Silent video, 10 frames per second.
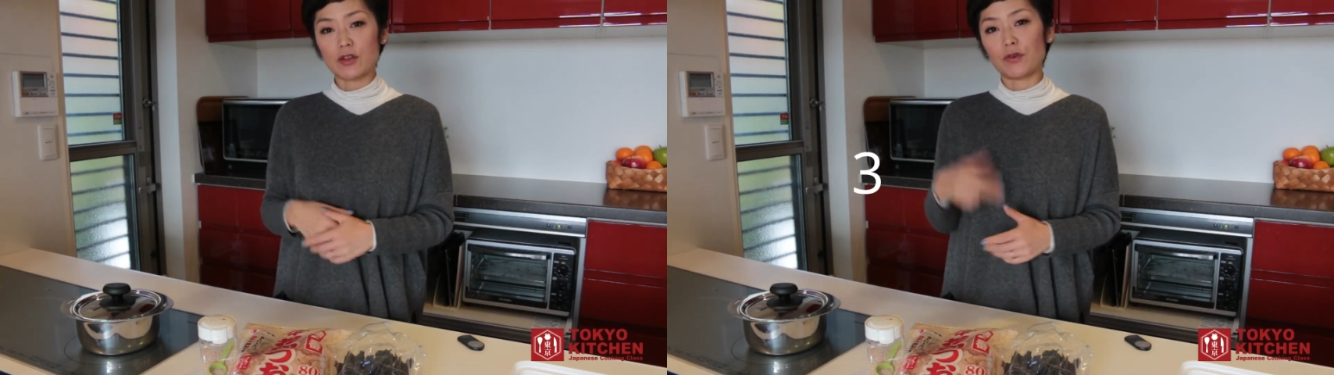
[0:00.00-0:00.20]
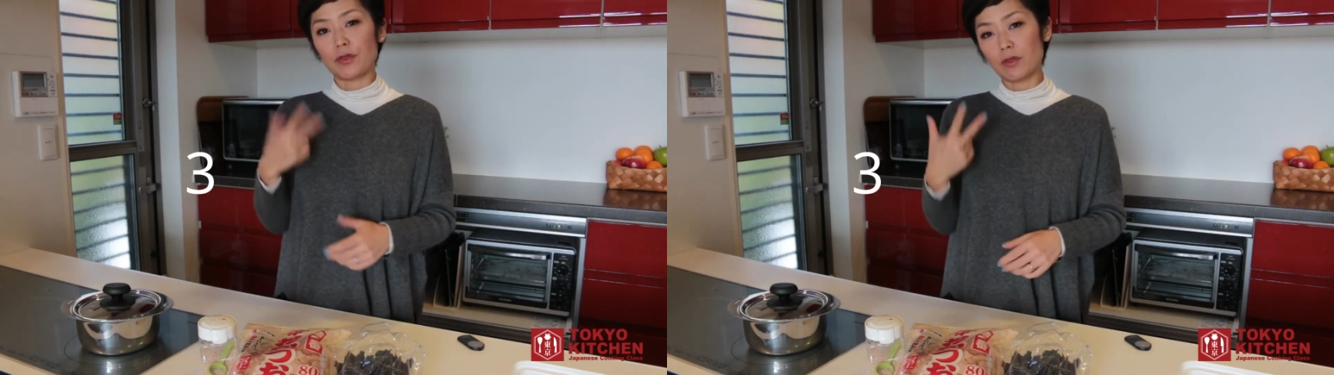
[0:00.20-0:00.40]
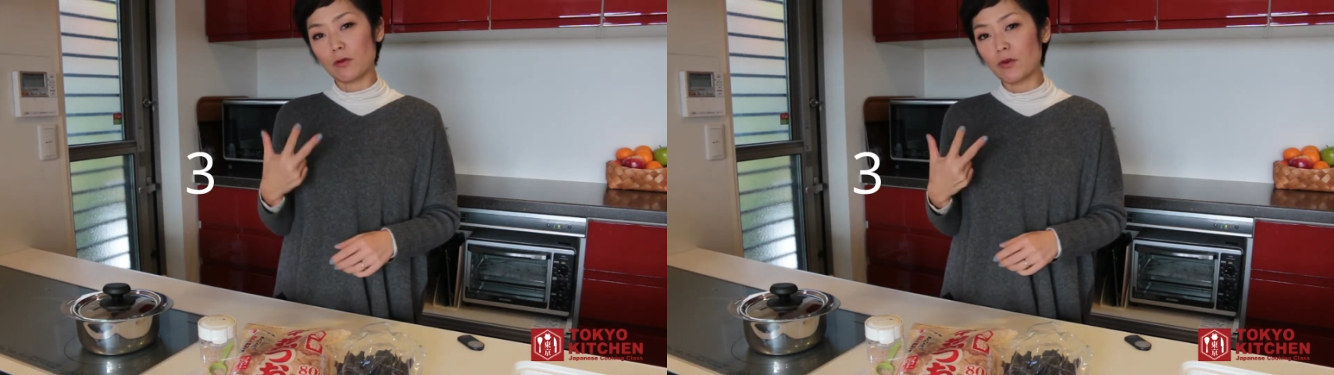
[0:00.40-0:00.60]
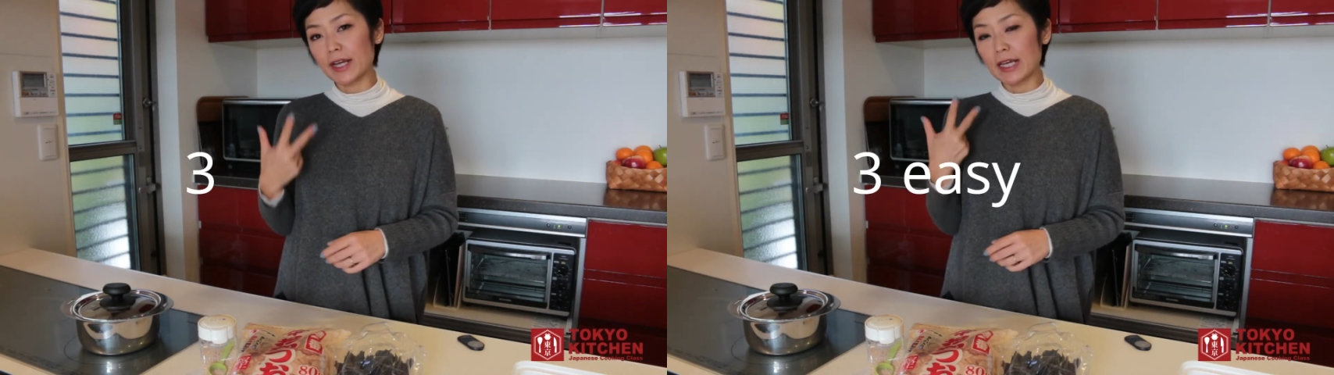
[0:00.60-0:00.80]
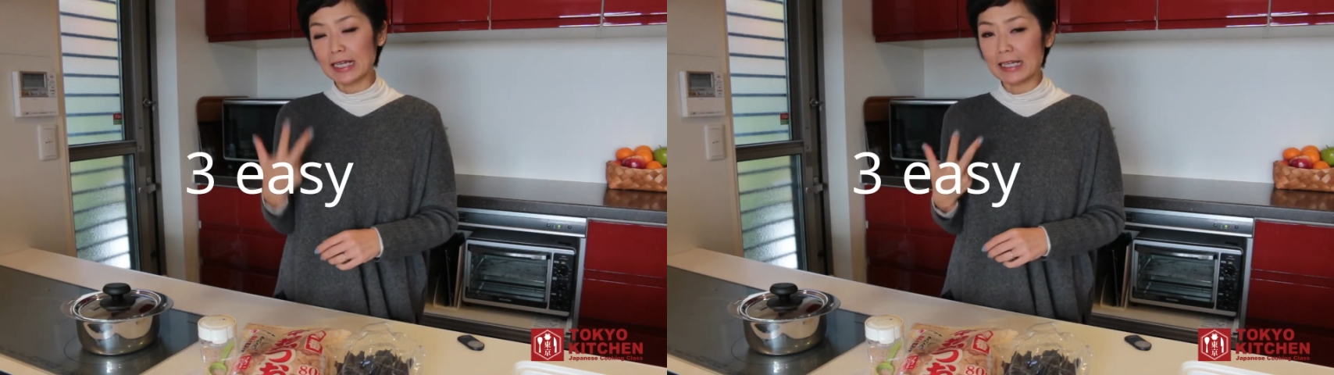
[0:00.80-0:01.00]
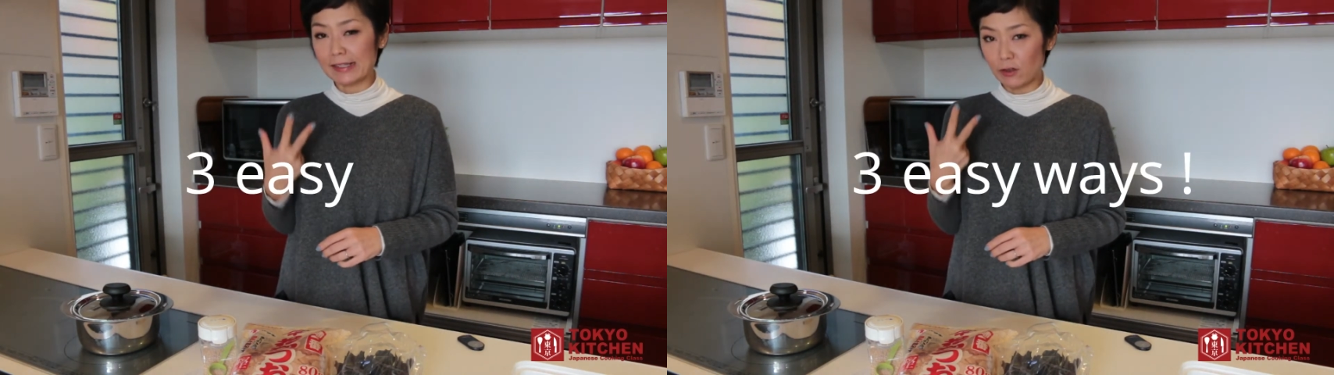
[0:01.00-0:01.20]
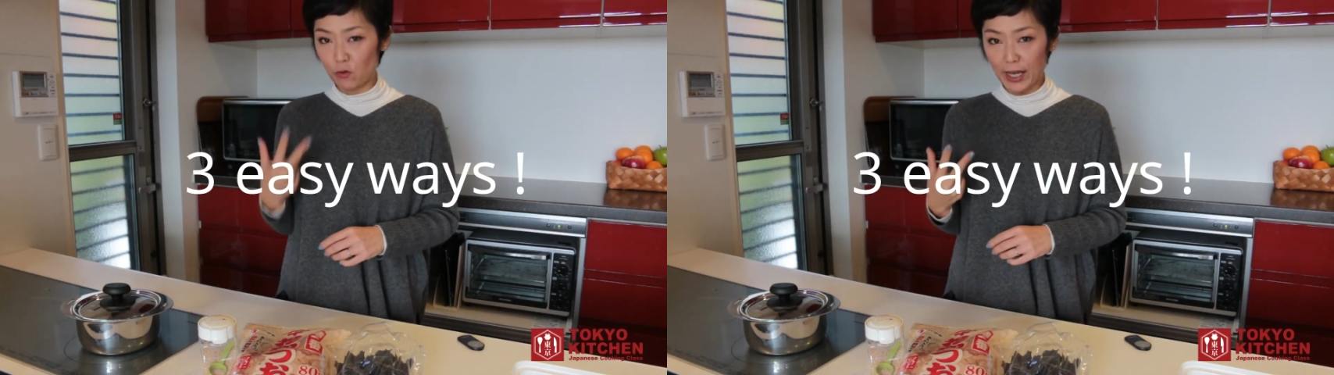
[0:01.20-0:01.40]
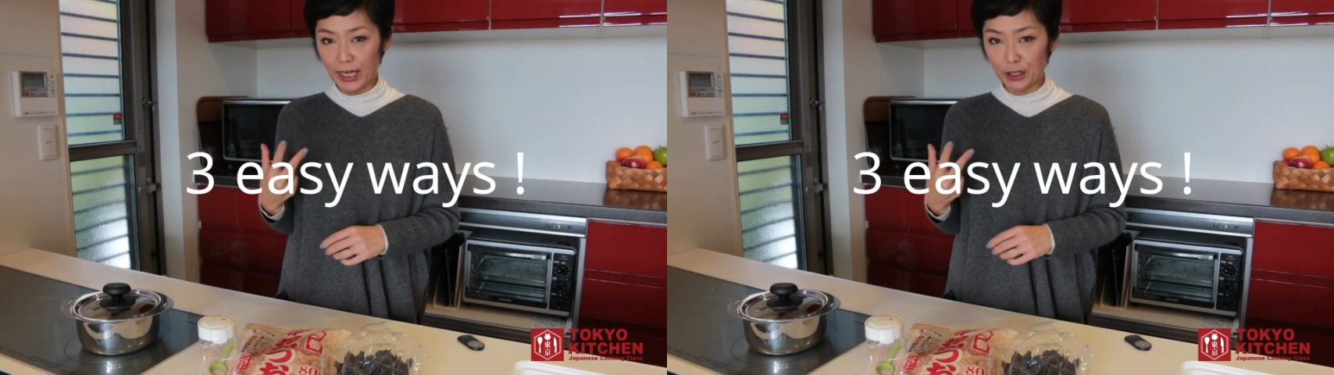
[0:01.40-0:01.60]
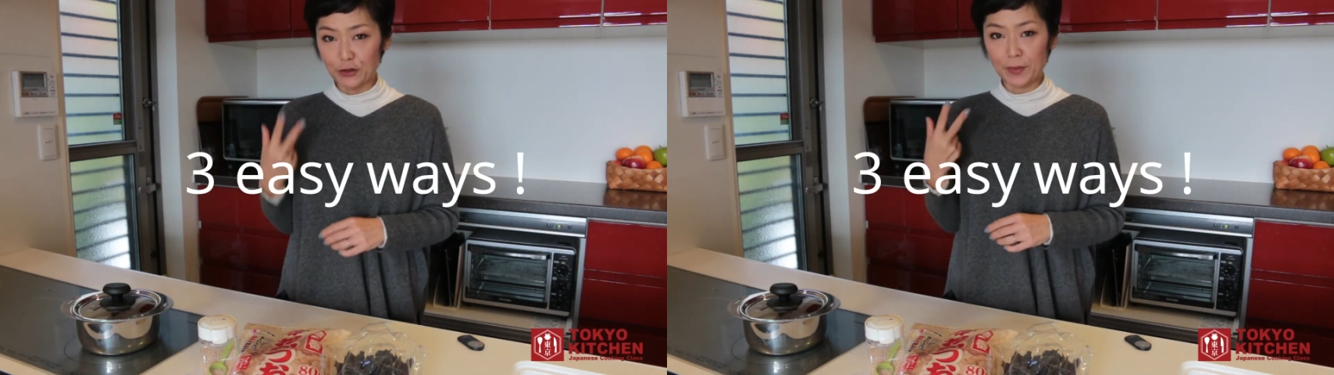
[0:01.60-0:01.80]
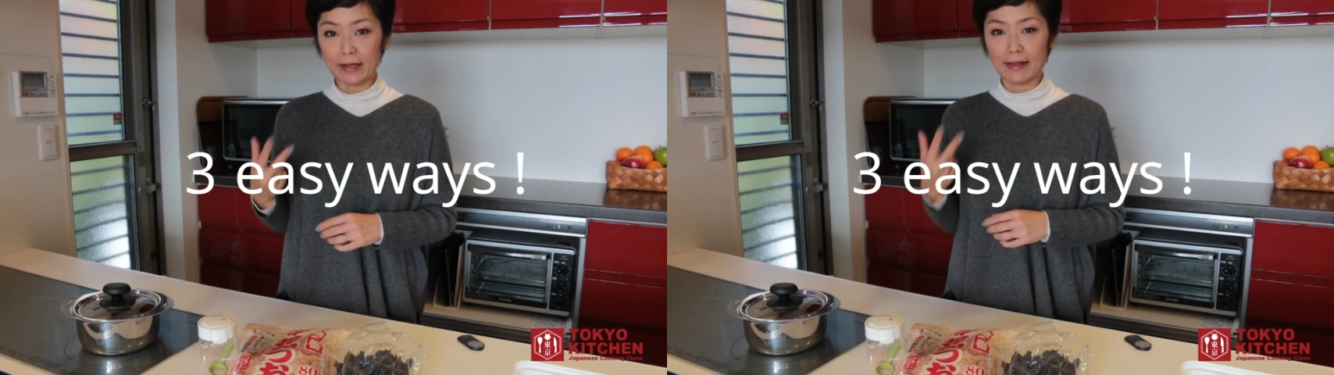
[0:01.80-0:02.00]
you 3 easy ways
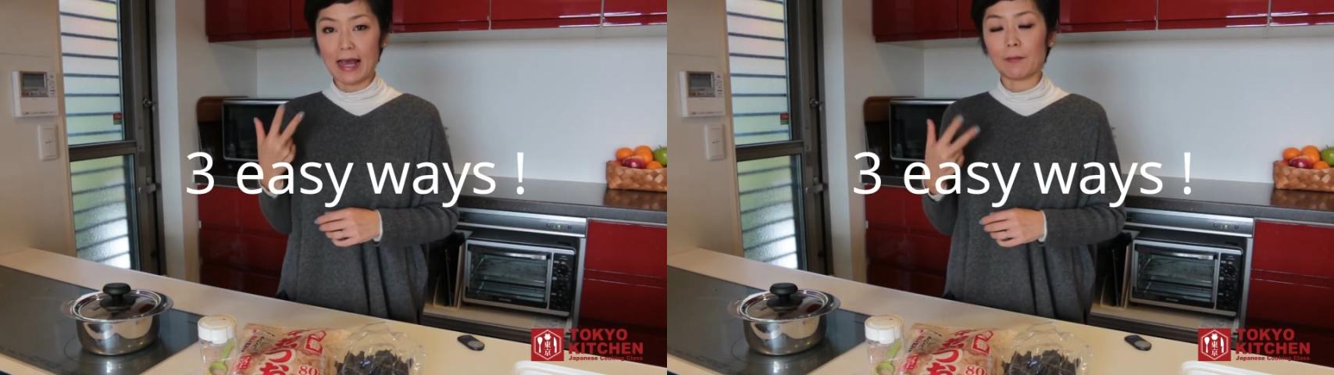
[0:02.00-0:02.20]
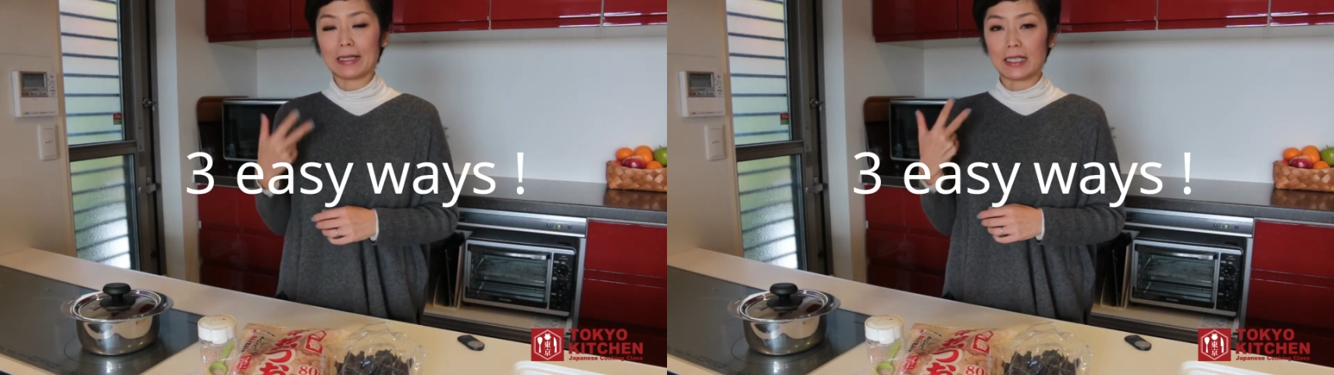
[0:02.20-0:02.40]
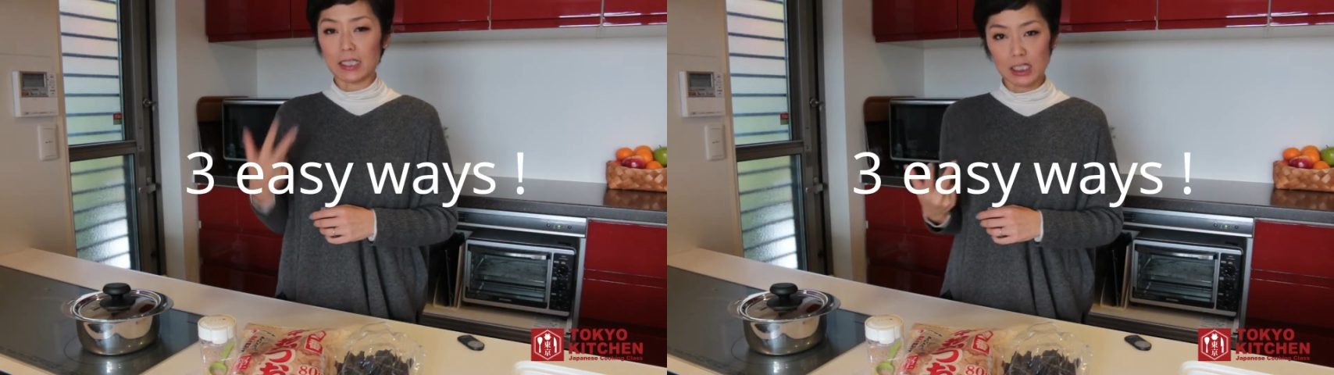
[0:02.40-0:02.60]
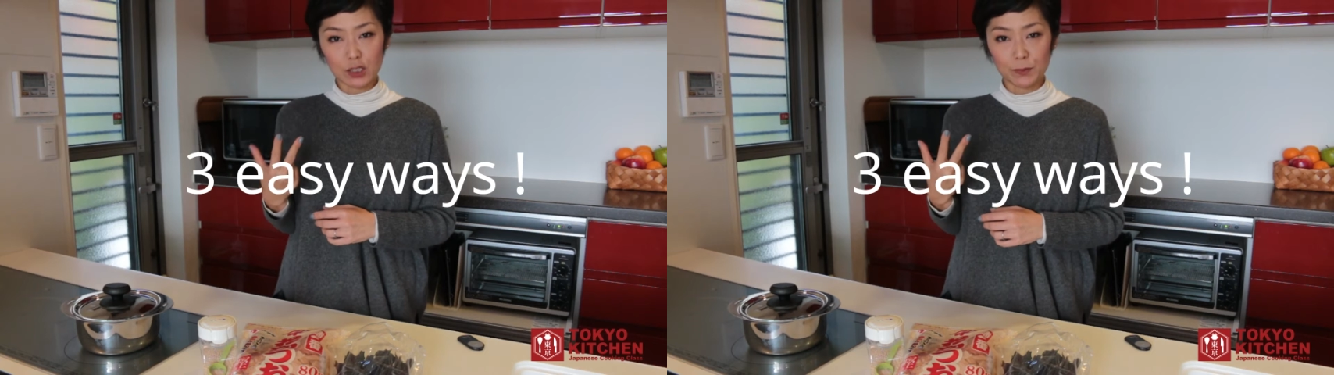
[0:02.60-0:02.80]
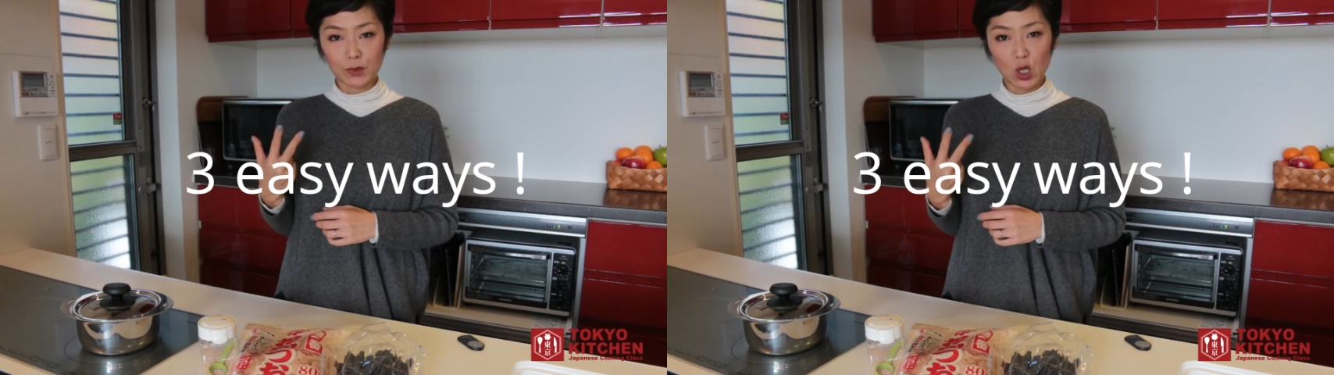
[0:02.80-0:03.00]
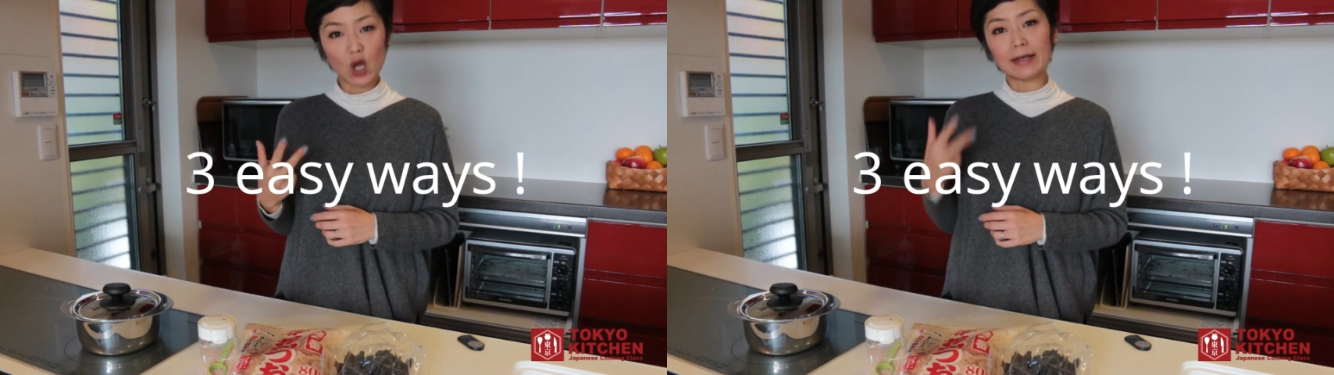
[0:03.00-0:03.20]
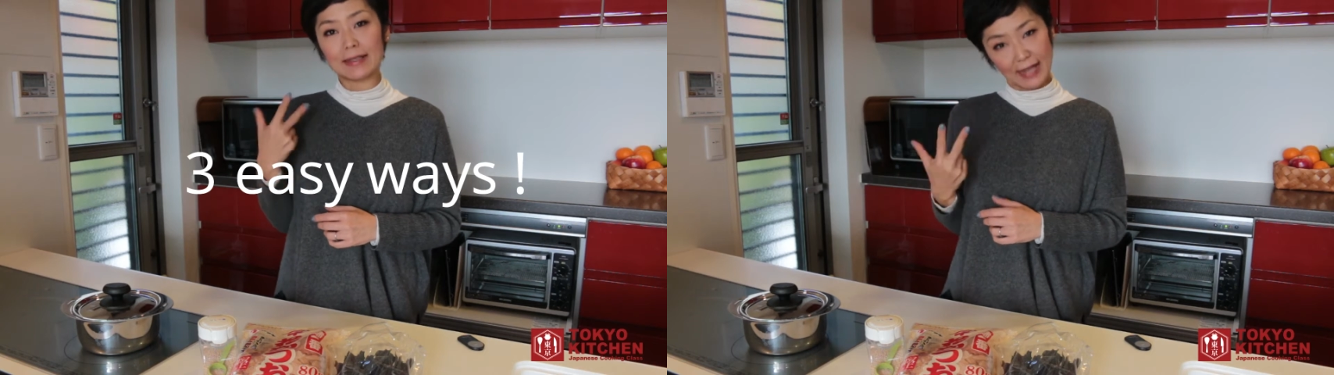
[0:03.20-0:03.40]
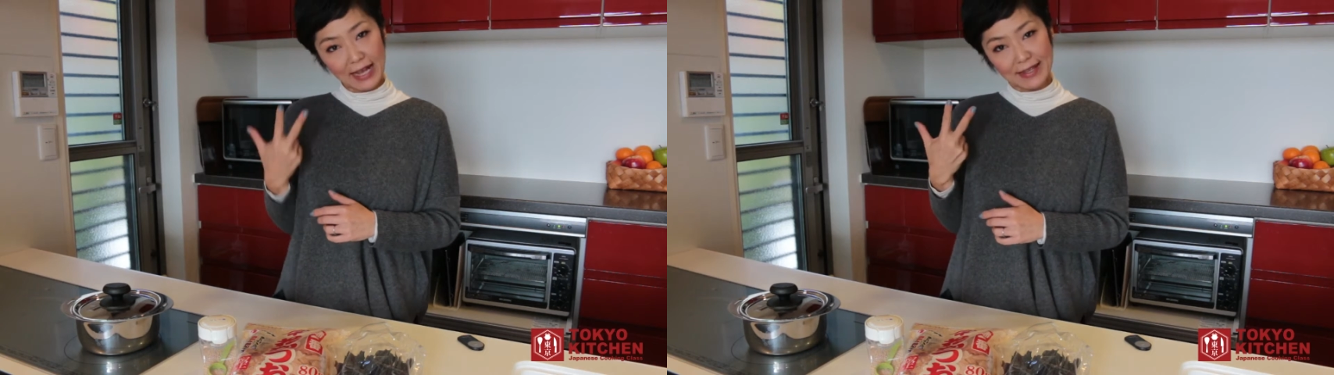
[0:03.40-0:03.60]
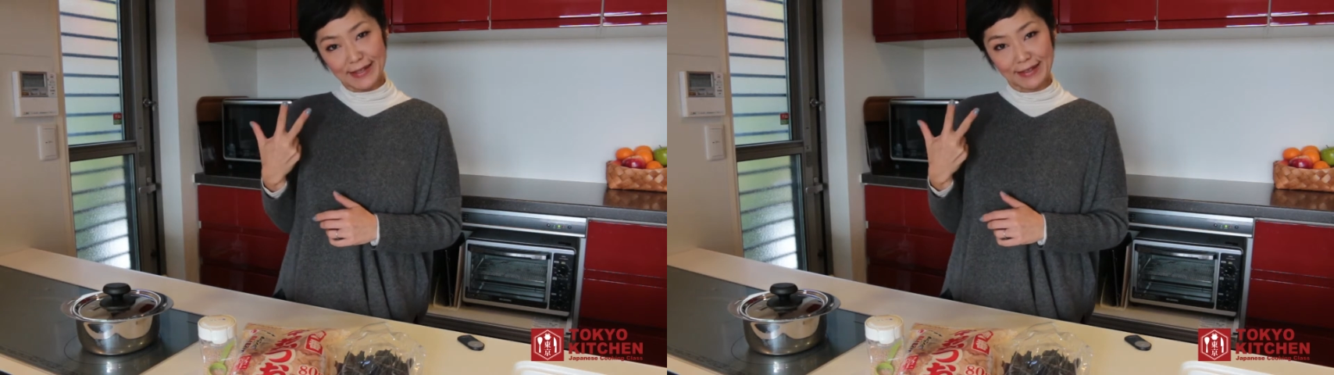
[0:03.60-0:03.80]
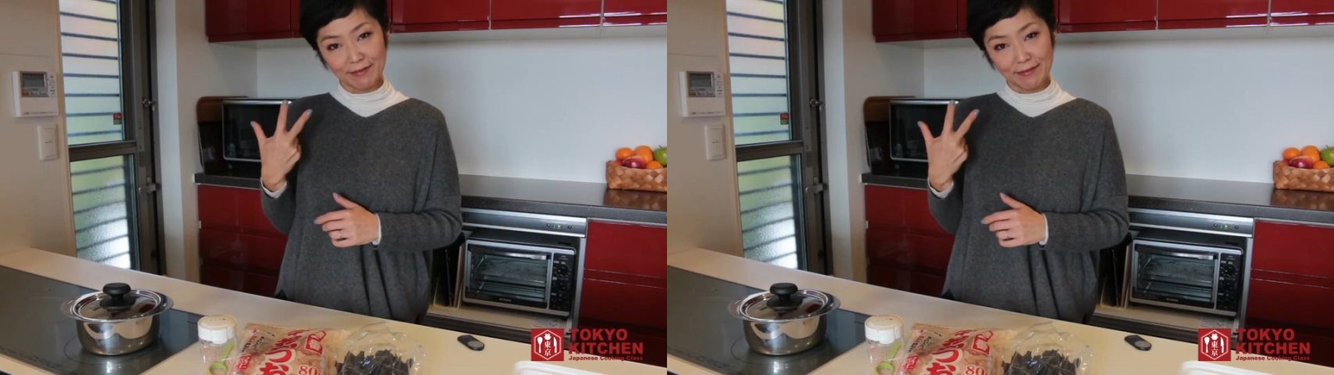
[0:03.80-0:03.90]
to make Japanese soup stock dashi.